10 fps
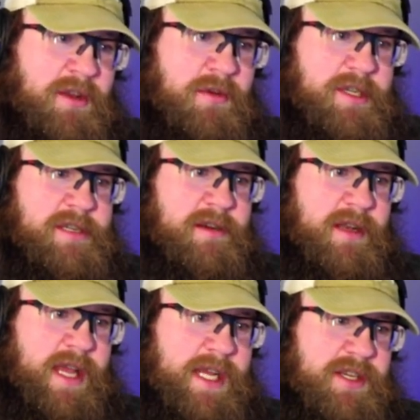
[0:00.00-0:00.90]
a certain
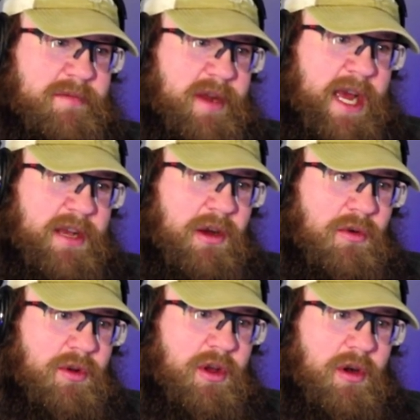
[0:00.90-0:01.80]
tension, but I
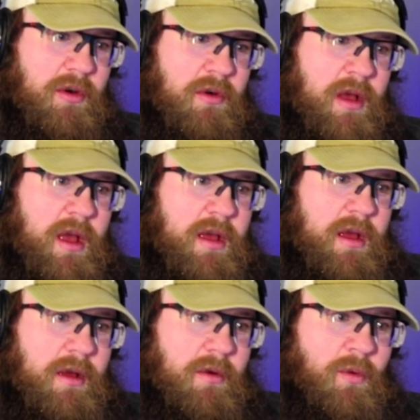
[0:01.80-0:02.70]
don't know
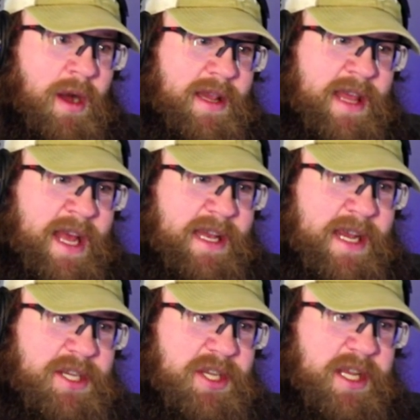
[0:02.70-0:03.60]
what that
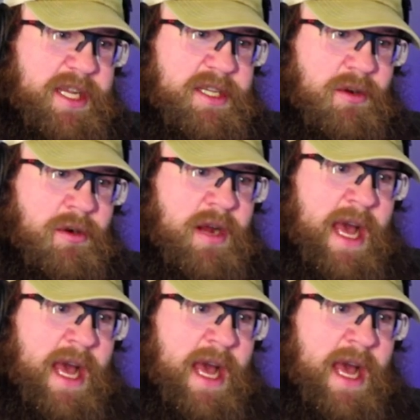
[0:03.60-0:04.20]
tension is or how